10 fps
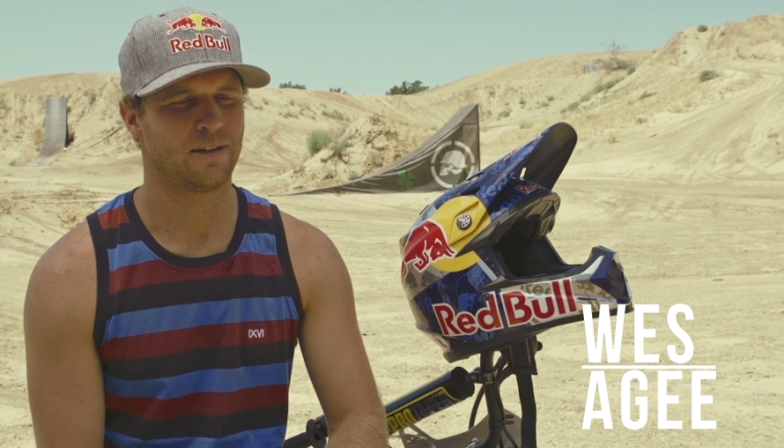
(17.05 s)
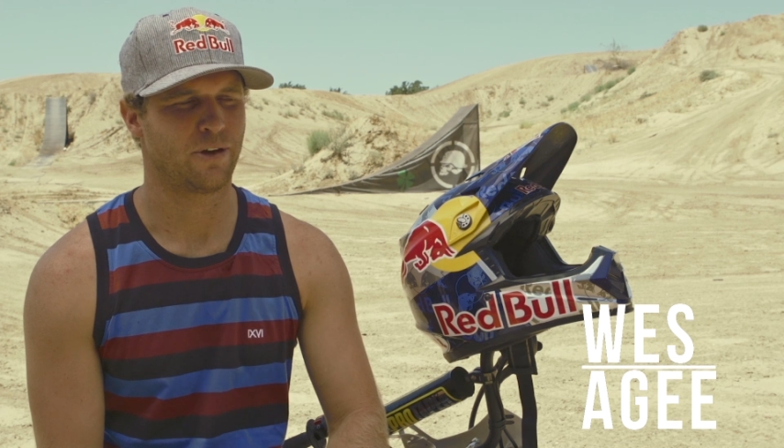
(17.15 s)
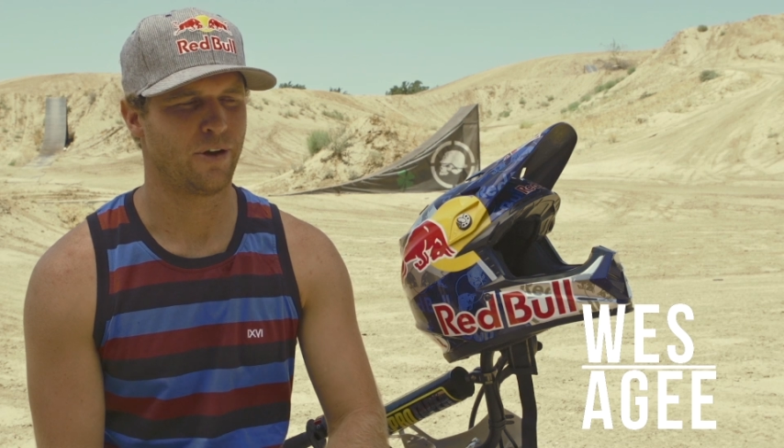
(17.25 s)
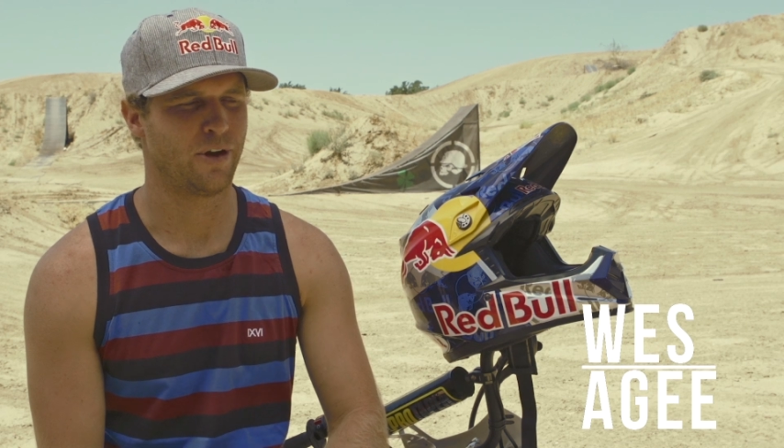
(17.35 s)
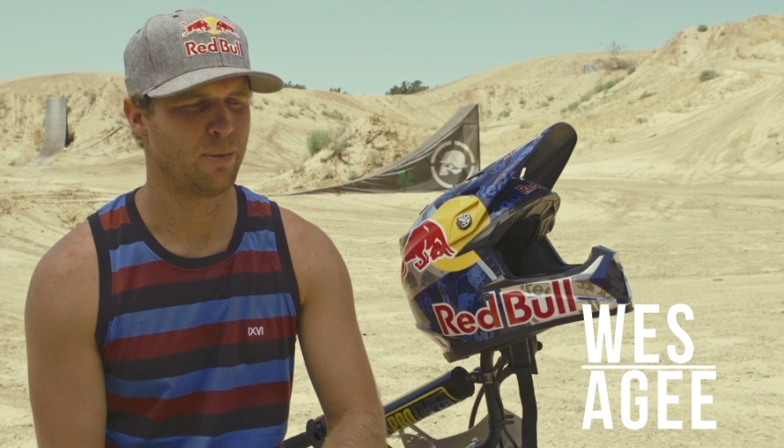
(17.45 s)
I
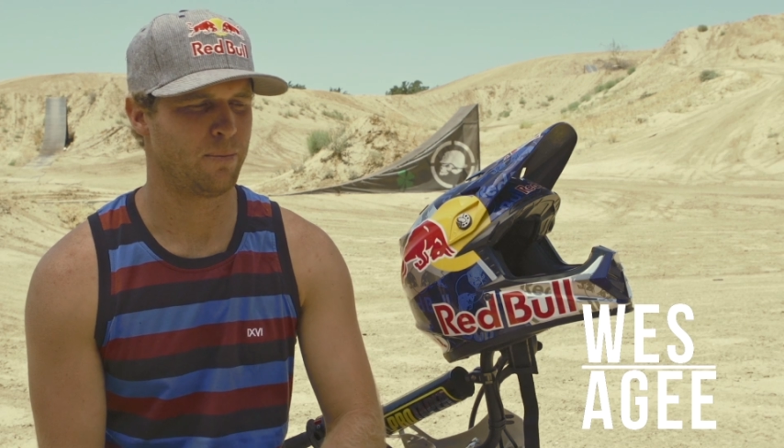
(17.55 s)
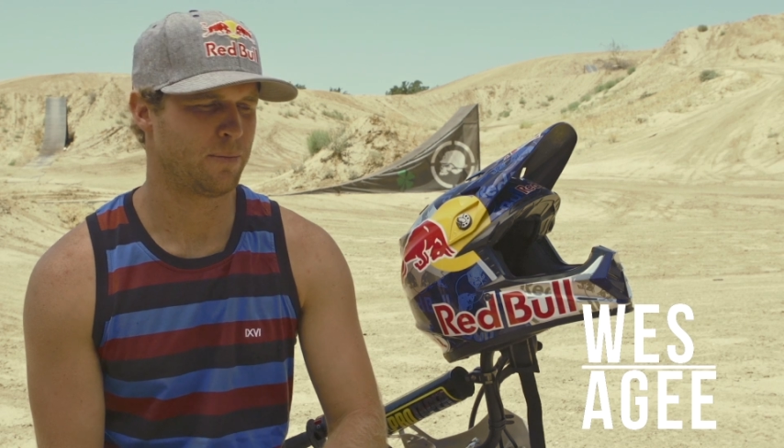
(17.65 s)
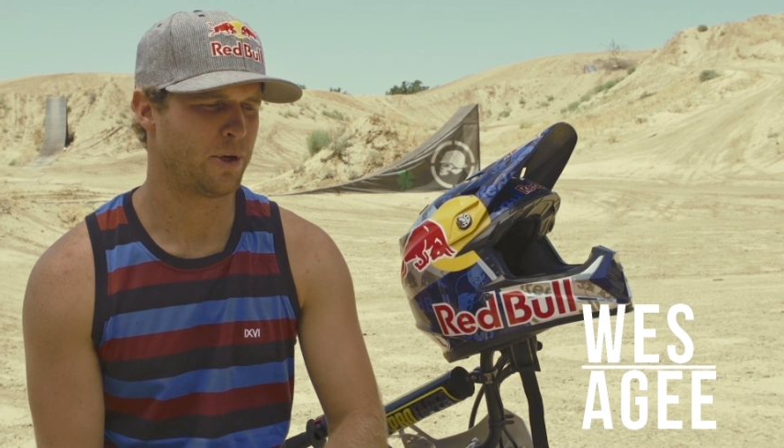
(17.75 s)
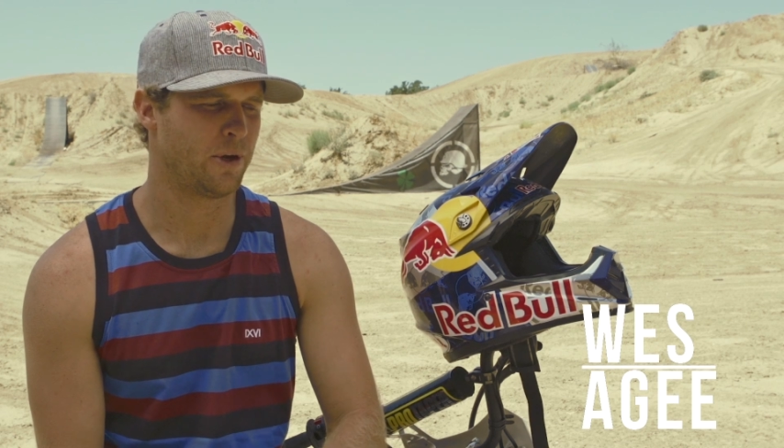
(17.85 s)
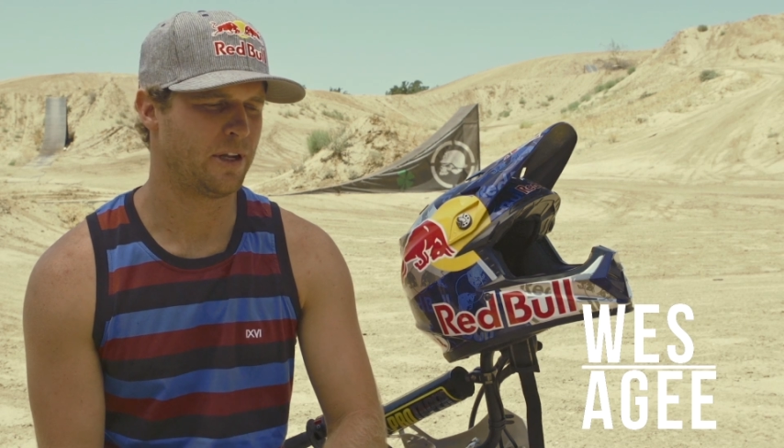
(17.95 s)
grew up
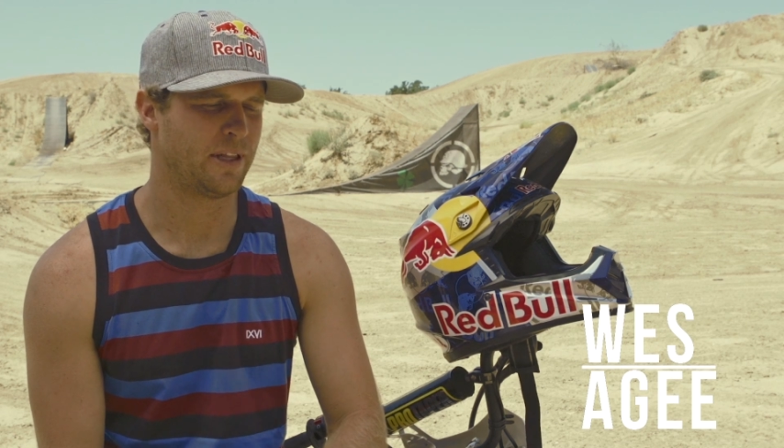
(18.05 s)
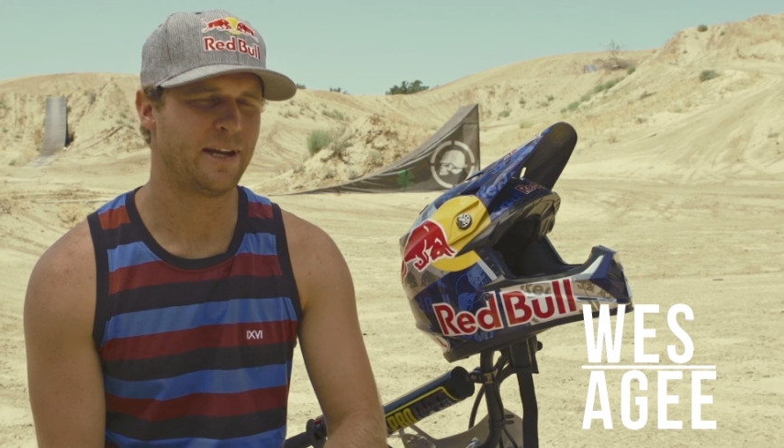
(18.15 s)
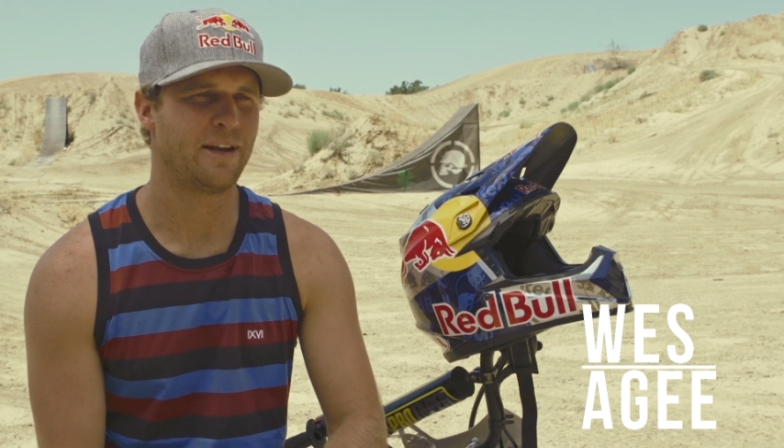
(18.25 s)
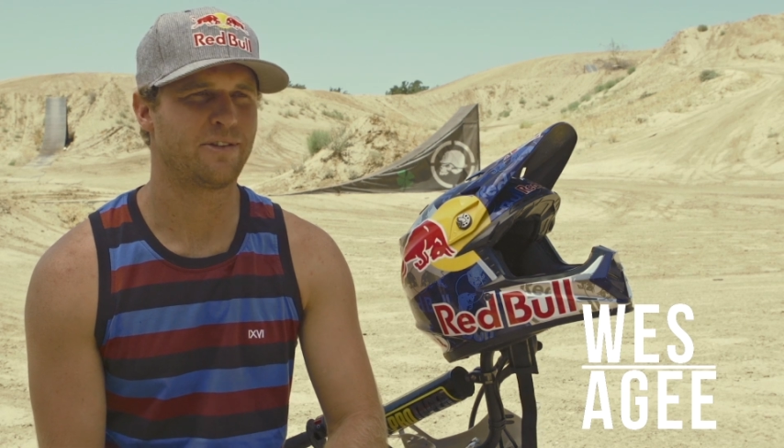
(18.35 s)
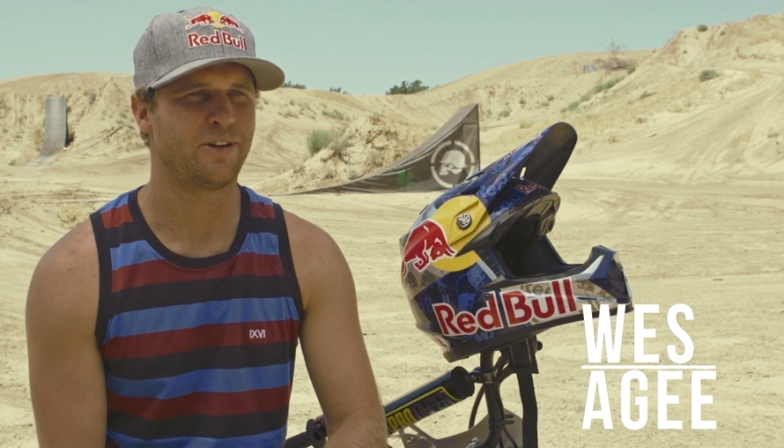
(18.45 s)
going to the
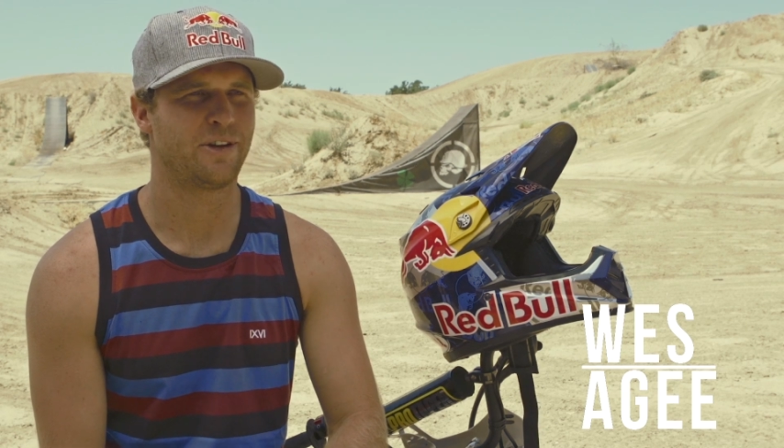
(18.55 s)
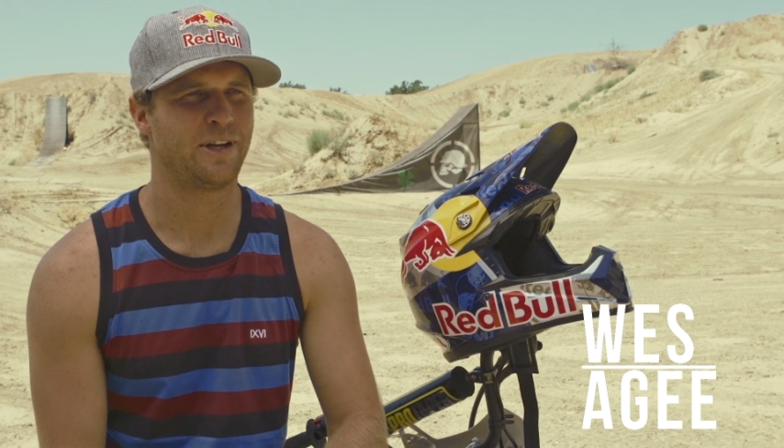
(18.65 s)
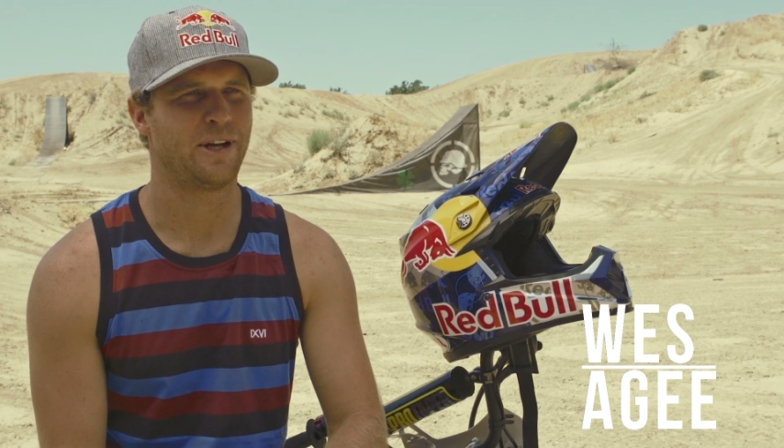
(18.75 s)
desert, you